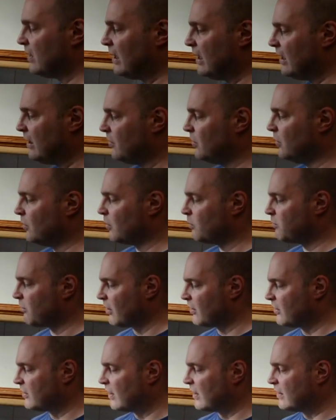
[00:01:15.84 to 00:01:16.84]
decork
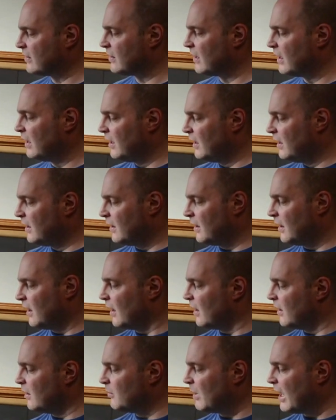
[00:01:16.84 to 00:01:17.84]
process,
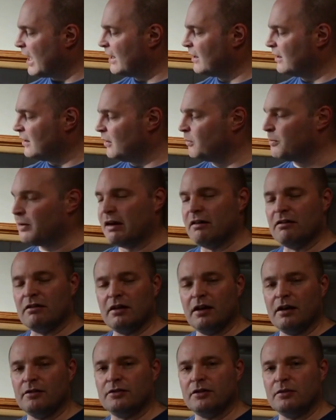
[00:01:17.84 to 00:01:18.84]
and a pair of
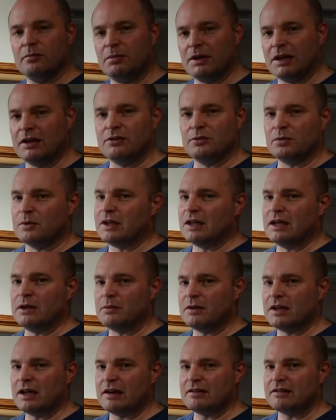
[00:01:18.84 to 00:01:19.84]
gloves because we're dealing
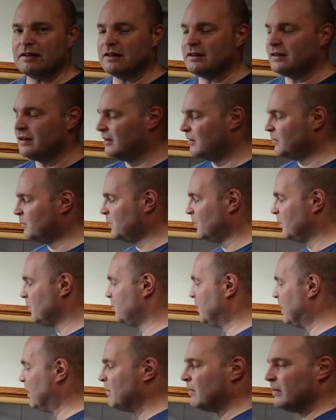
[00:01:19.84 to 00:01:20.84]
with the acid. You want
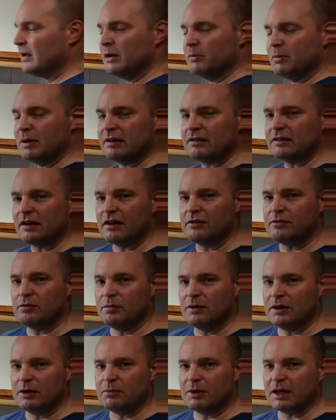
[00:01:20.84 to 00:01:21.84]
to be a little bit safe,
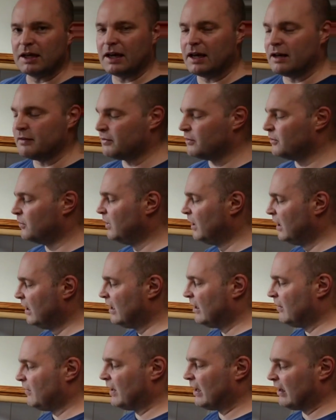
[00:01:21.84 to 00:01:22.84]
a little bit careful.
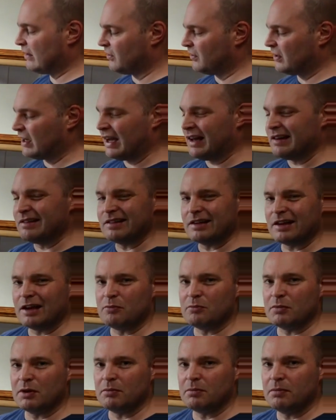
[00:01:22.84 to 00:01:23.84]
If it gets on your hands, it
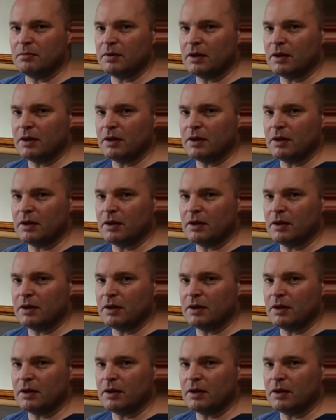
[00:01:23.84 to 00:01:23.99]
can be